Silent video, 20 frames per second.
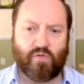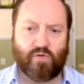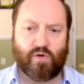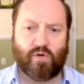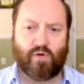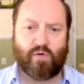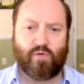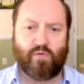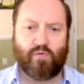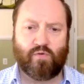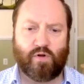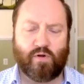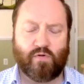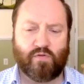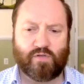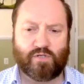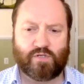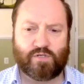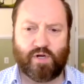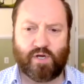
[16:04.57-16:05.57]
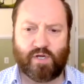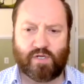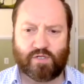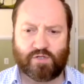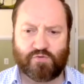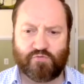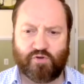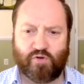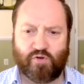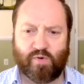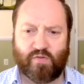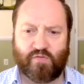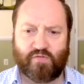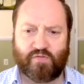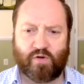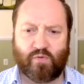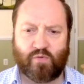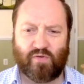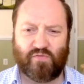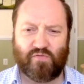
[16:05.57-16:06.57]
the strange few
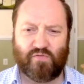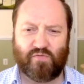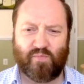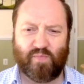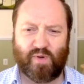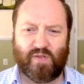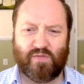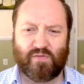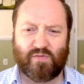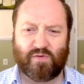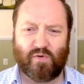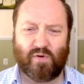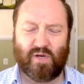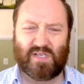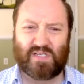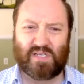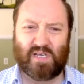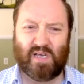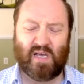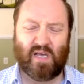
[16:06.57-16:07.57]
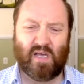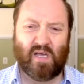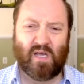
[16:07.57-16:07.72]
months that we've been through, is